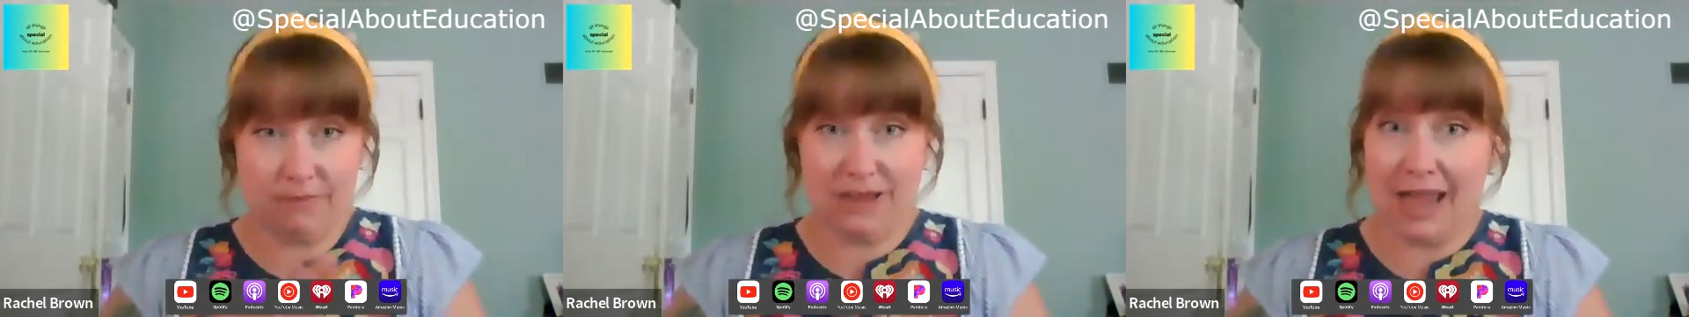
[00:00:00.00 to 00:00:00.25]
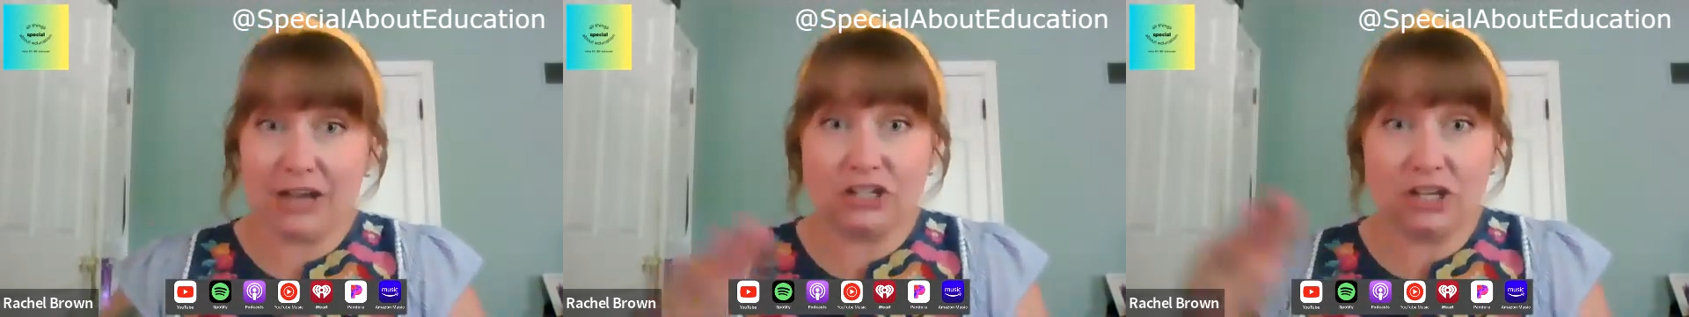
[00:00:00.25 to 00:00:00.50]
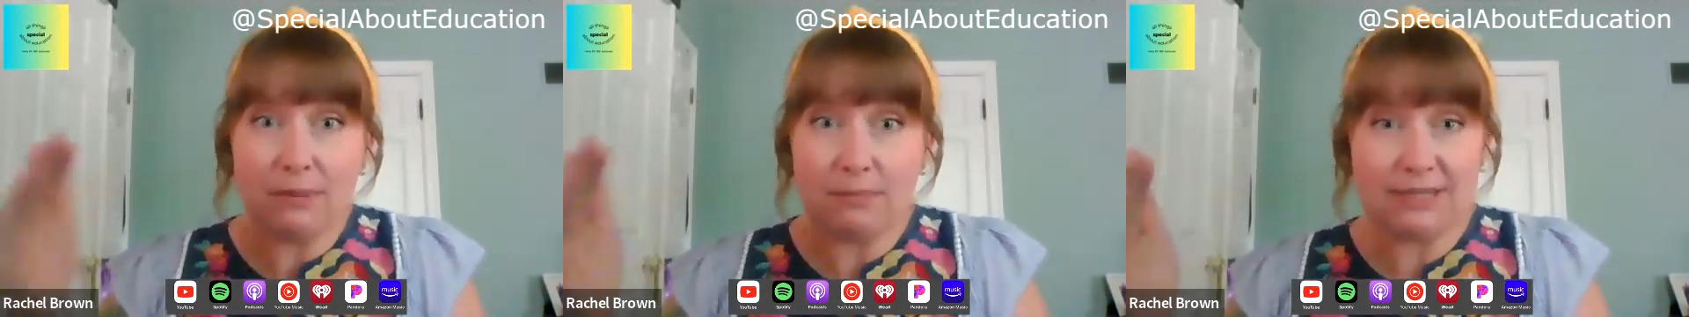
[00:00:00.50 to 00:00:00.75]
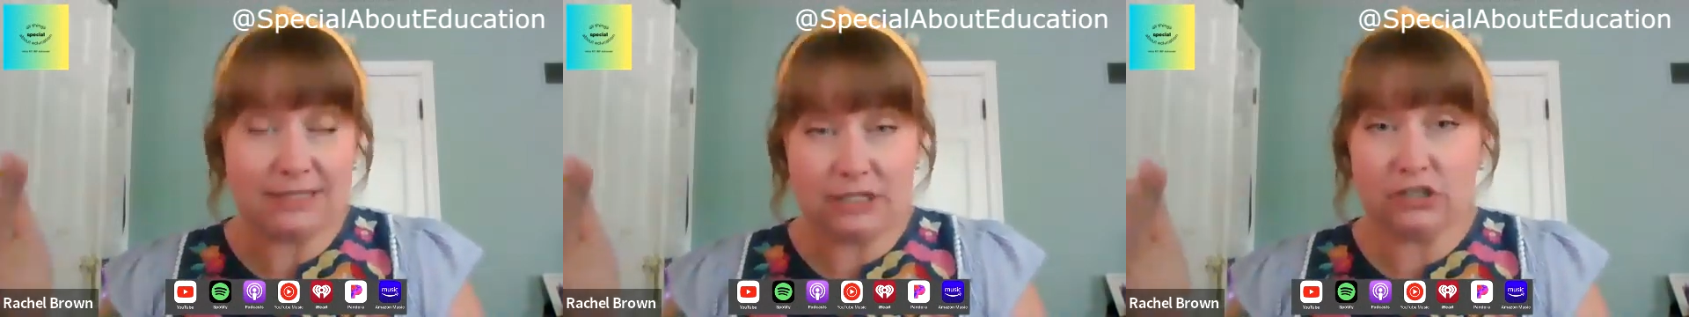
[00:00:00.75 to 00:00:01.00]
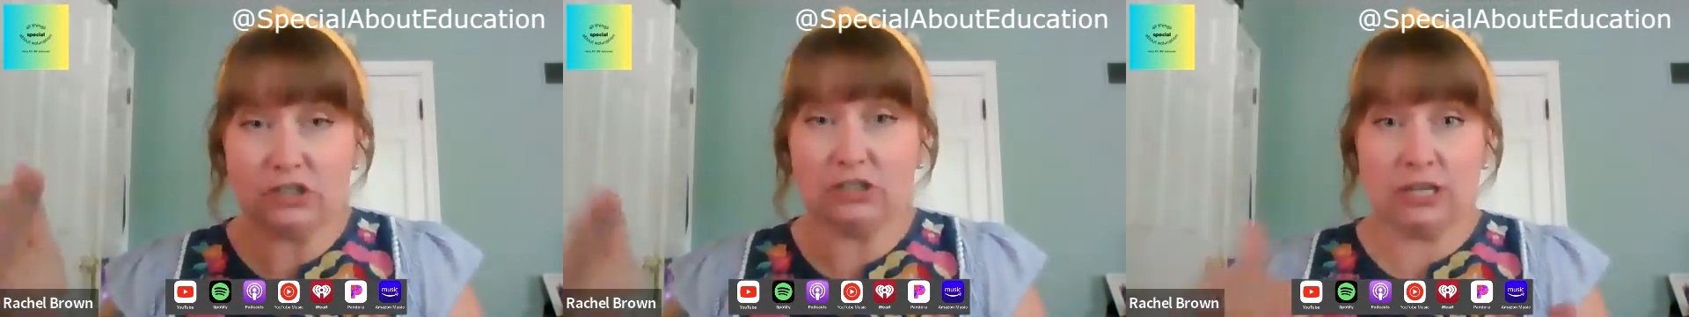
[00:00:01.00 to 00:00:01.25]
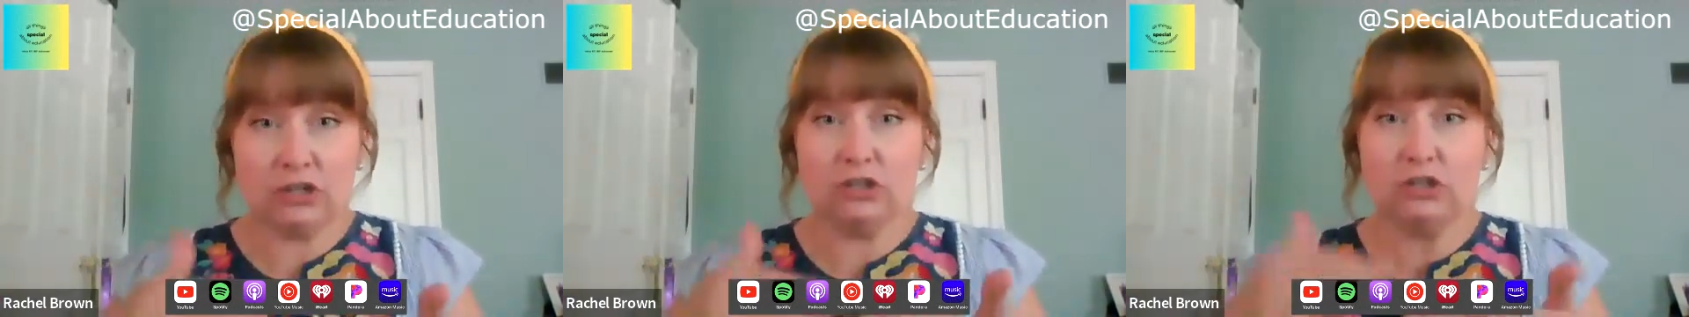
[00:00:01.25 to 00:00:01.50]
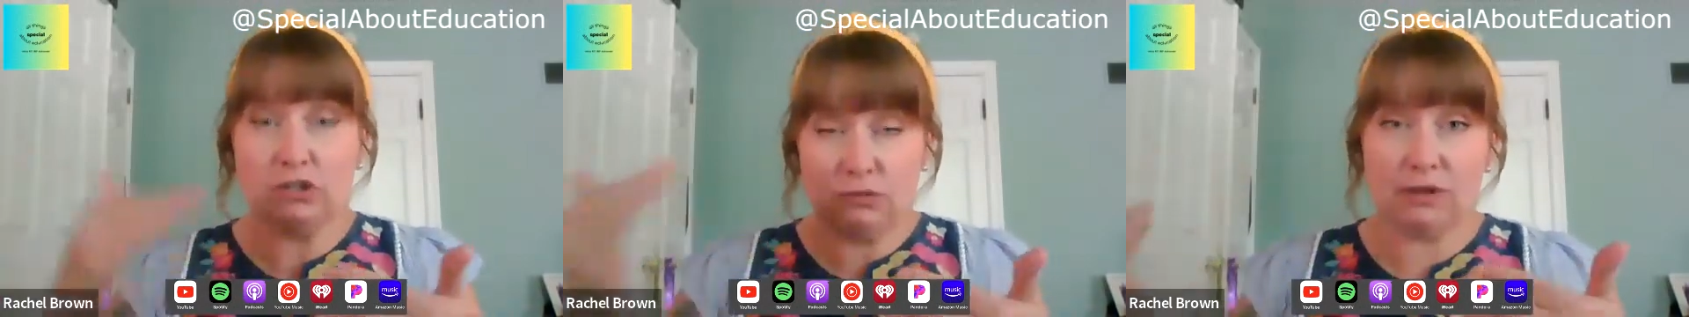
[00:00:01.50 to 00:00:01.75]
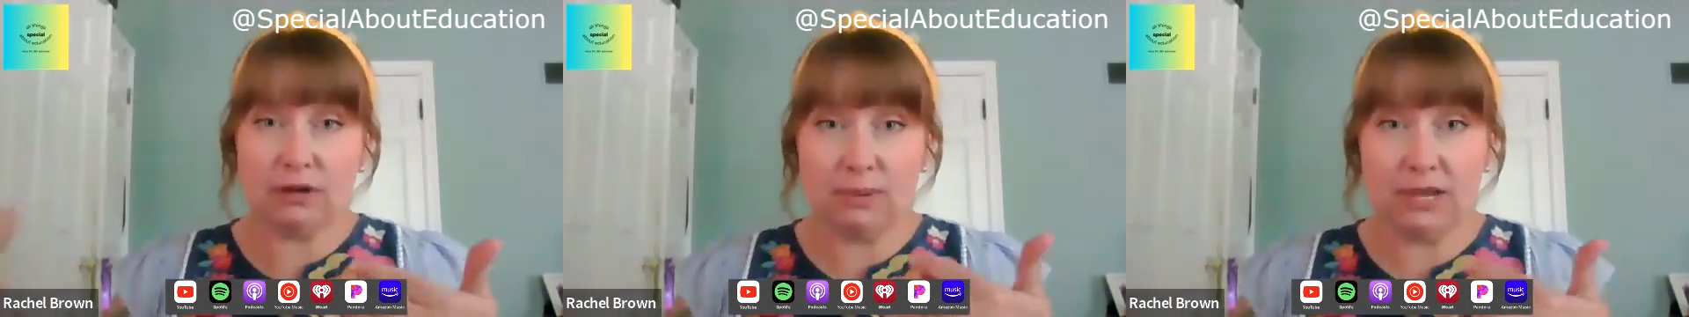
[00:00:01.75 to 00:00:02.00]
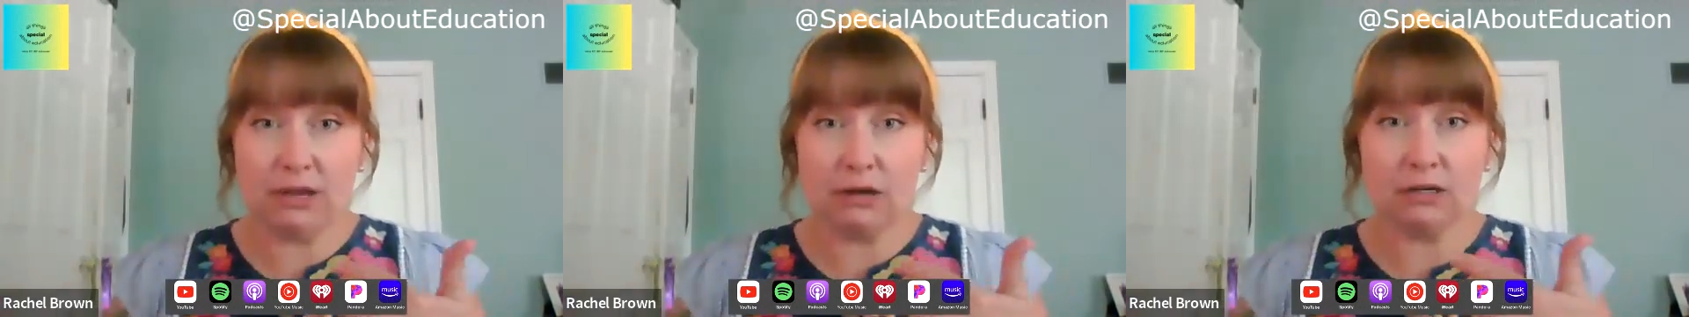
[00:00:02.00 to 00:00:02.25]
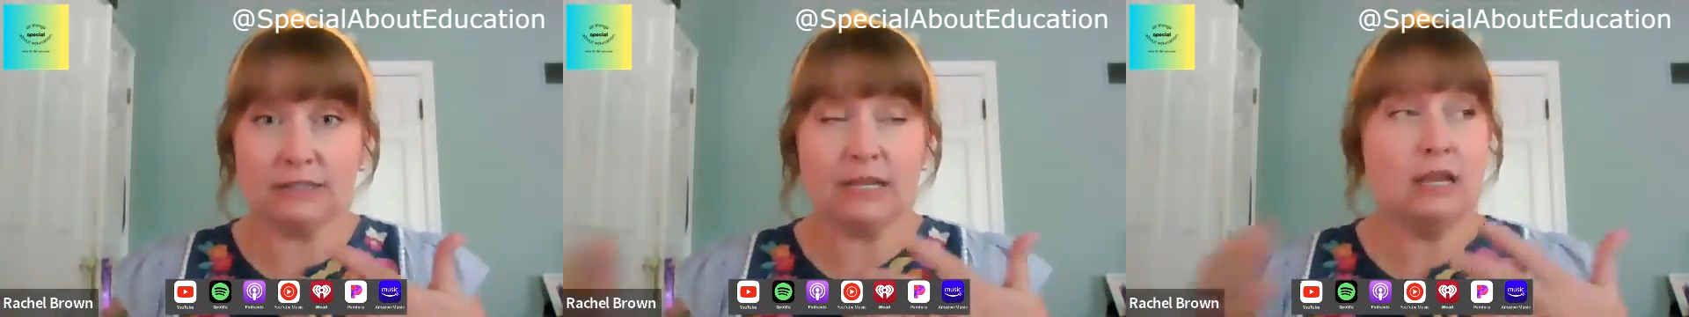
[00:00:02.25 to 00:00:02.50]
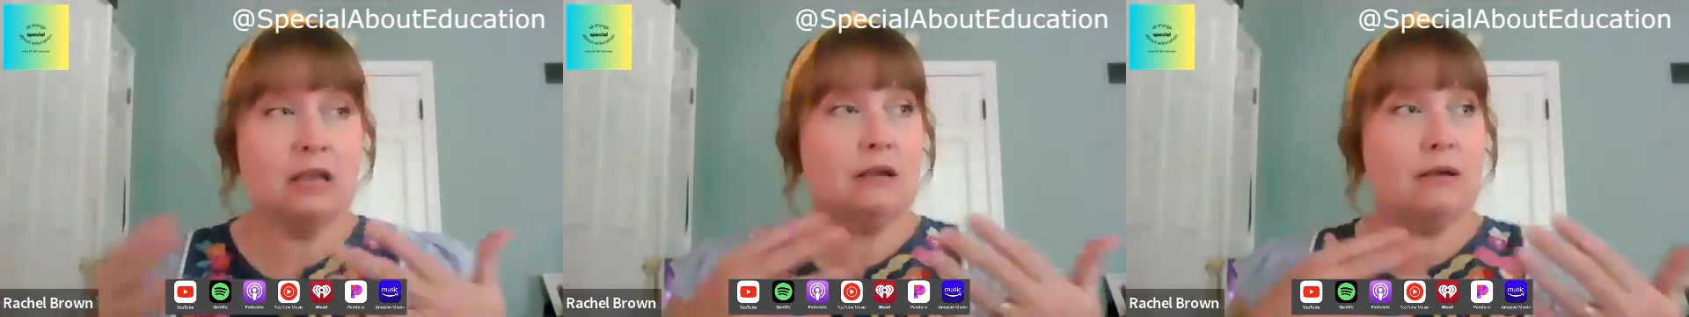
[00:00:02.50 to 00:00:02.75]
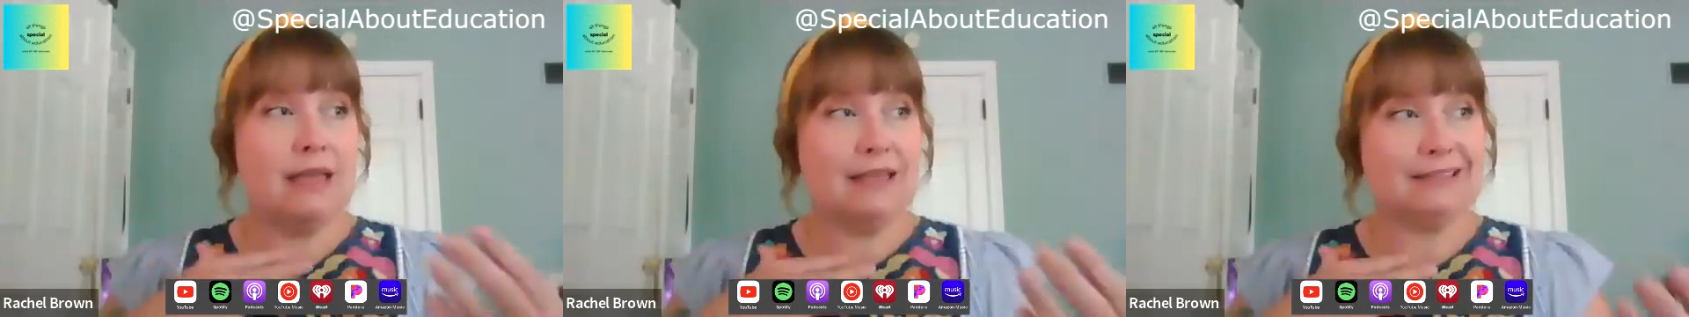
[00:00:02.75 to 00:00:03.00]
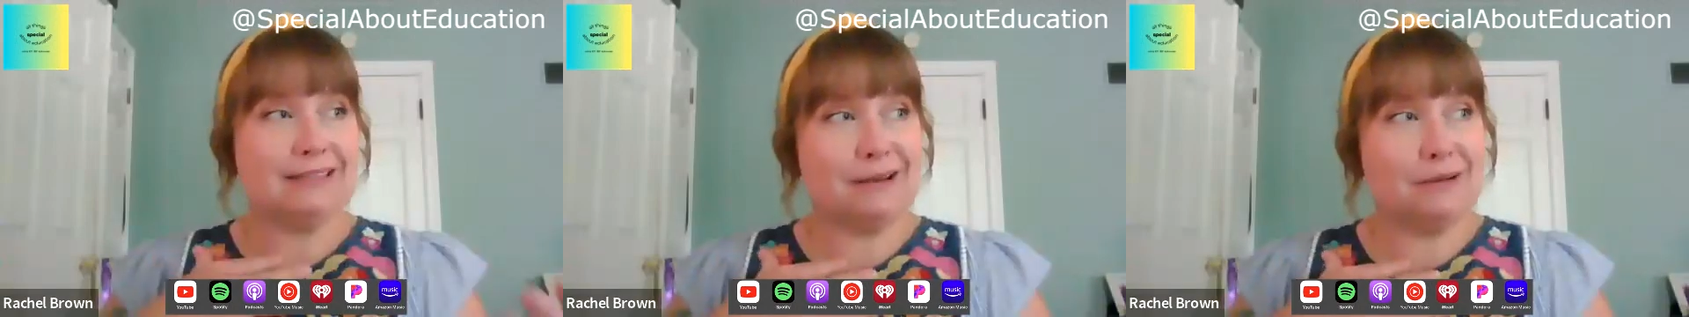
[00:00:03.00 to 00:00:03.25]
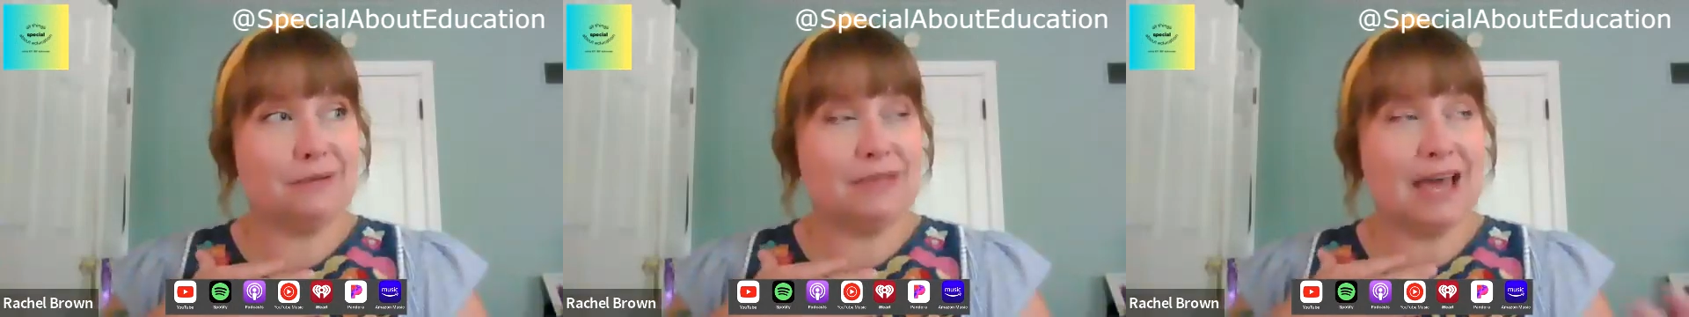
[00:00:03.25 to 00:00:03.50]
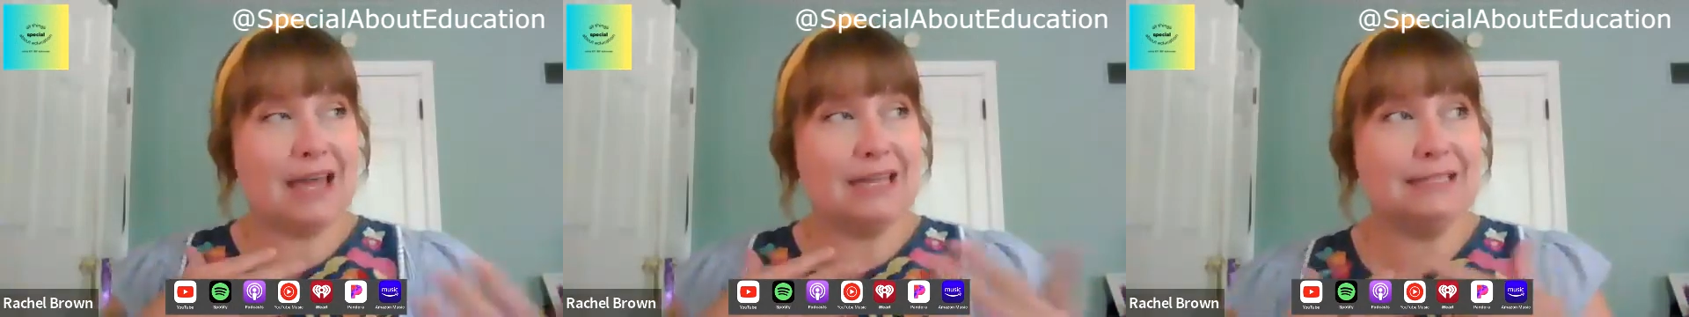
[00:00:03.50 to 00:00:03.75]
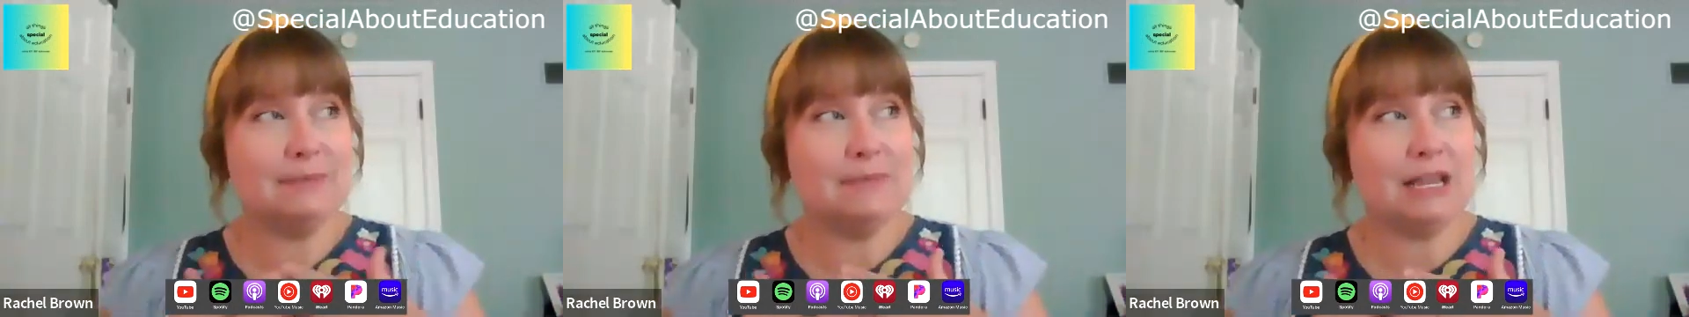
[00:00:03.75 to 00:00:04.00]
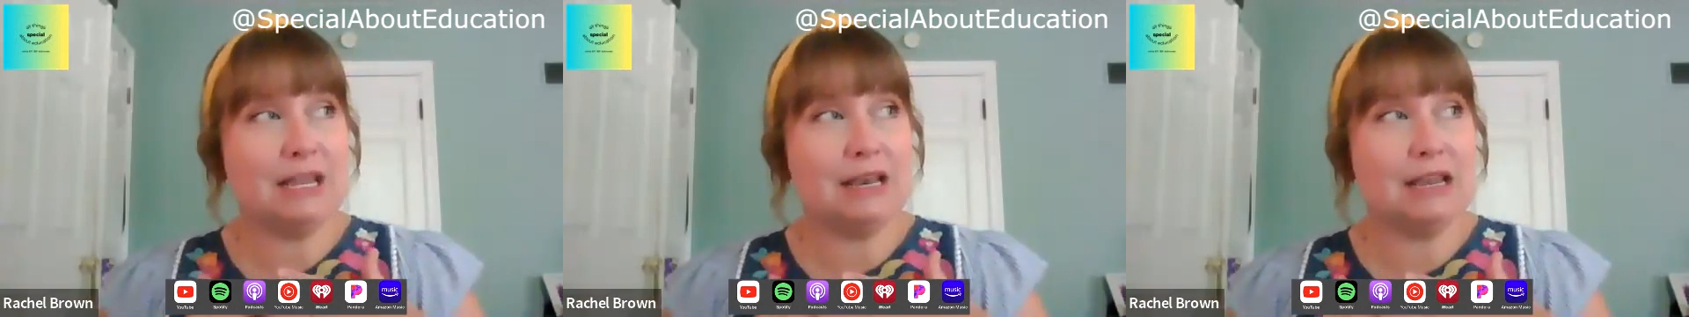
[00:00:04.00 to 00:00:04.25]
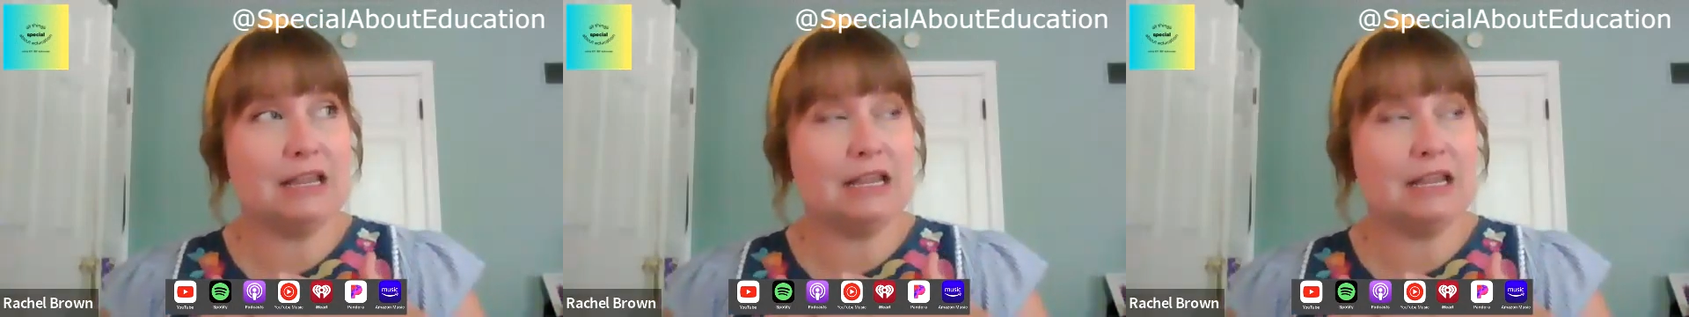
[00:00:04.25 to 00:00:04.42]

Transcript: catch up essentially to their peers. So that is something,